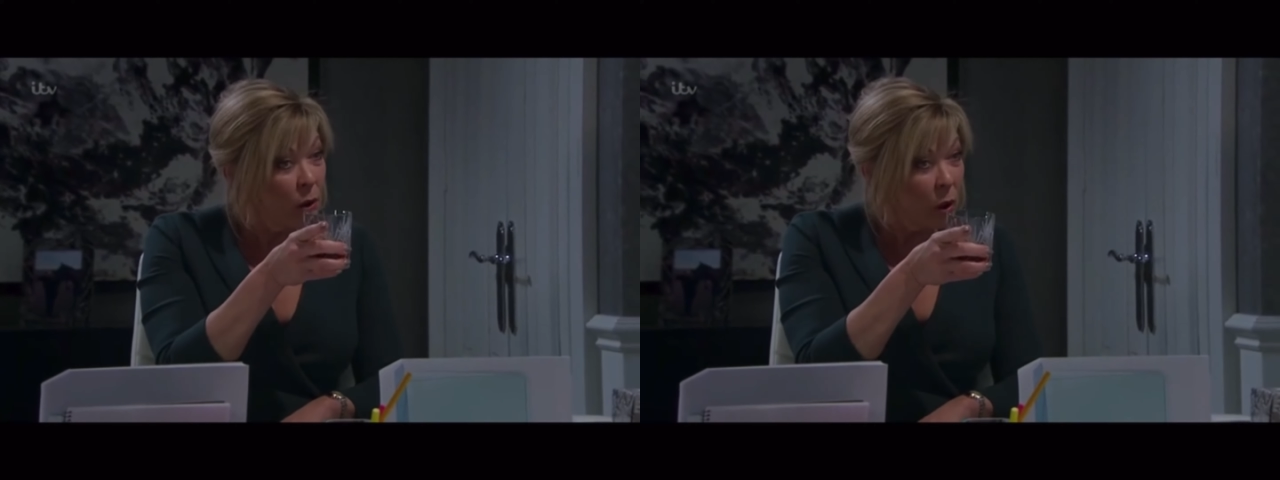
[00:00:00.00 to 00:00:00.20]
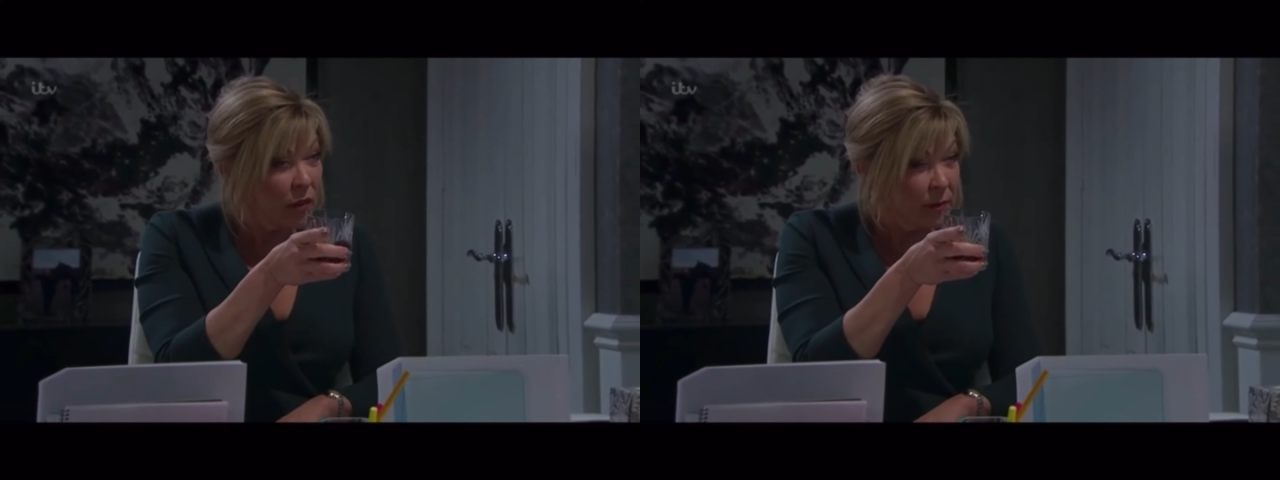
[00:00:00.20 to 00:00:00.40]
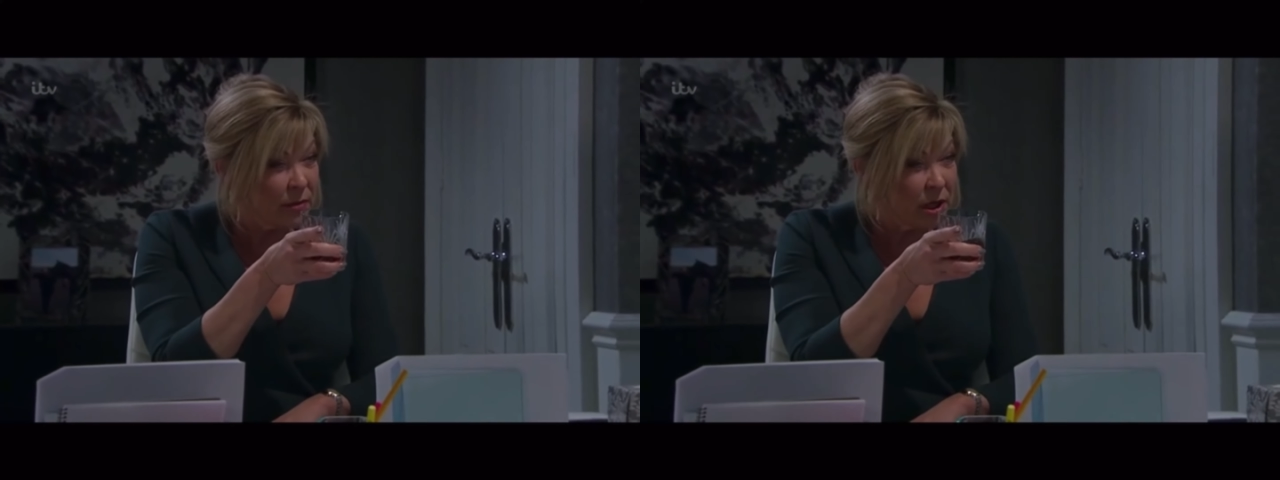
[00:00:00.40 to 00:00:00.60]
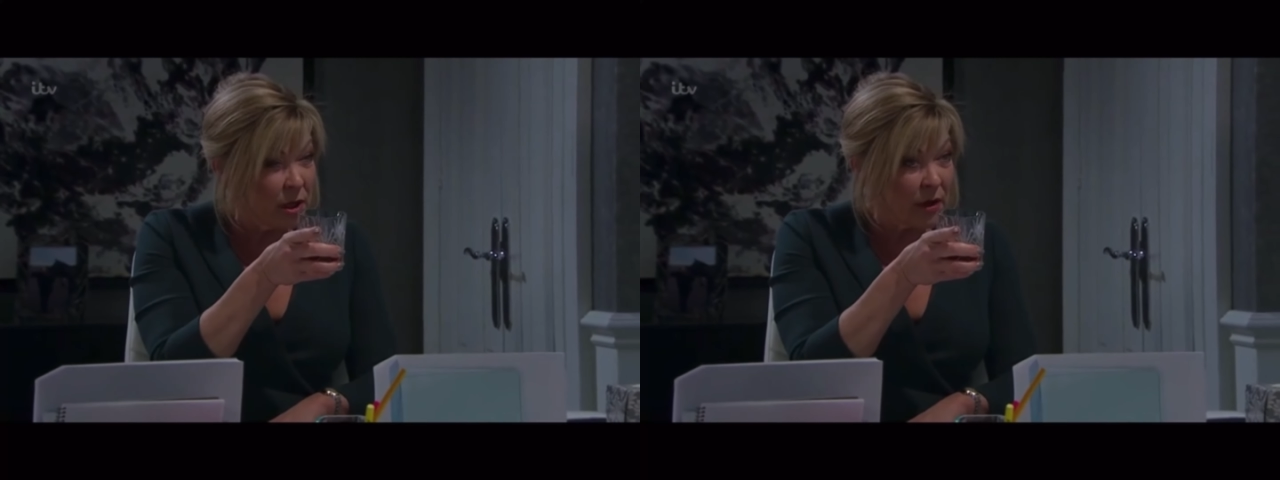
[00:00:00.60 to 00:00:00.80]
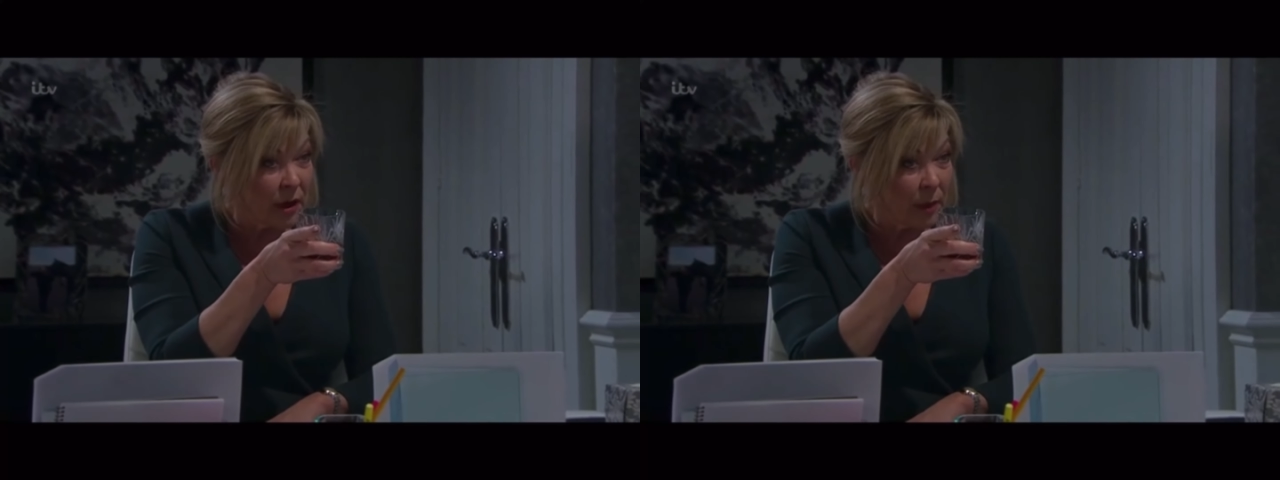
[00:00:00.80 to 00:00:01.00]
want them to know
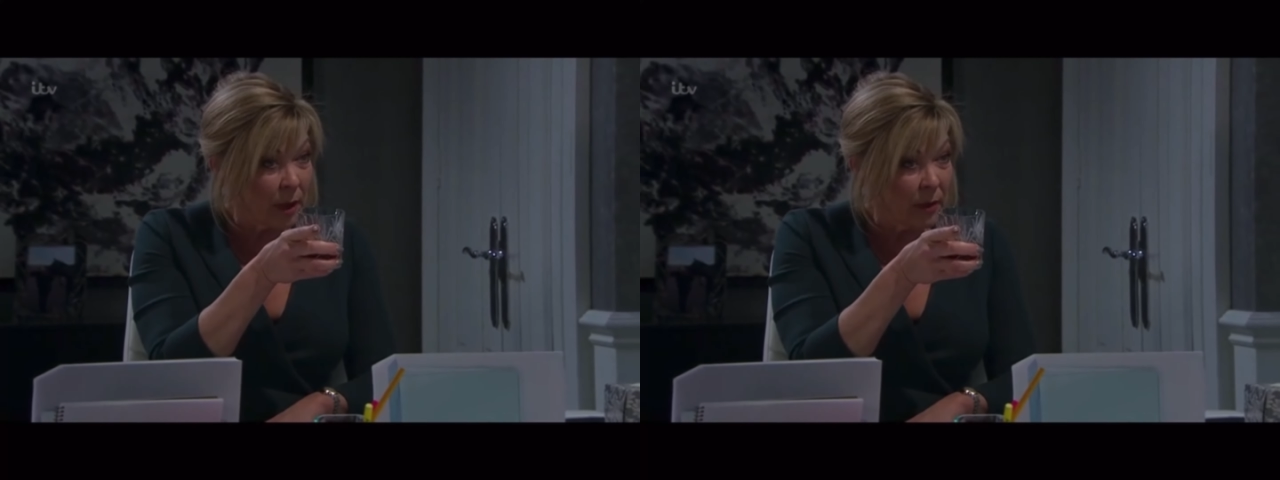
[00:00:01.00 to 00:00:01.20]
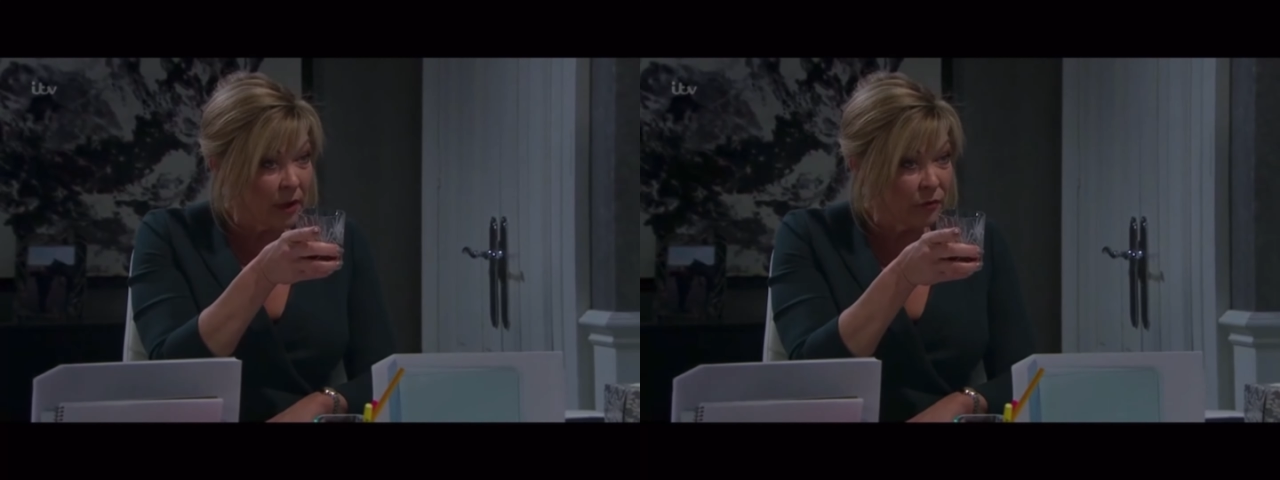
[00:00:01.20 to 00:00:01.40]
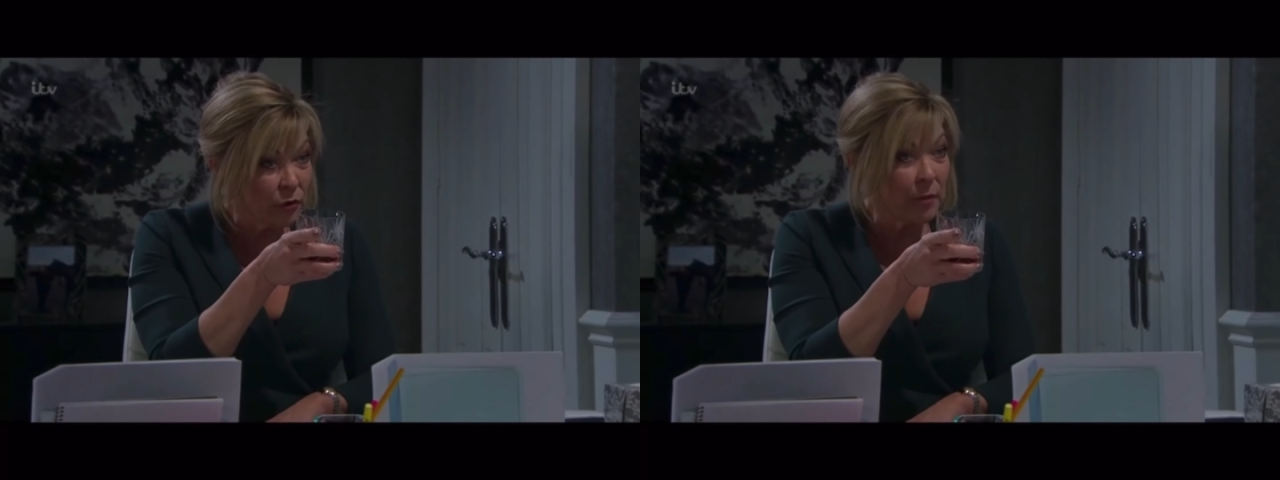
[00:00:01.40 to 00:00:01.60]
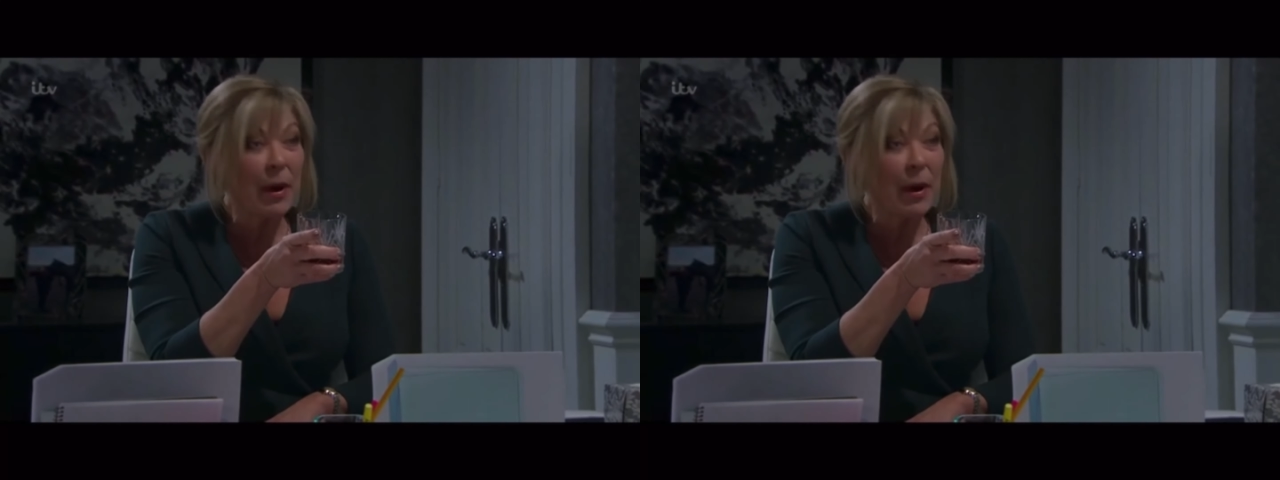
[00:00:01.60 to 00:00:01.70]
that I'm coming for them,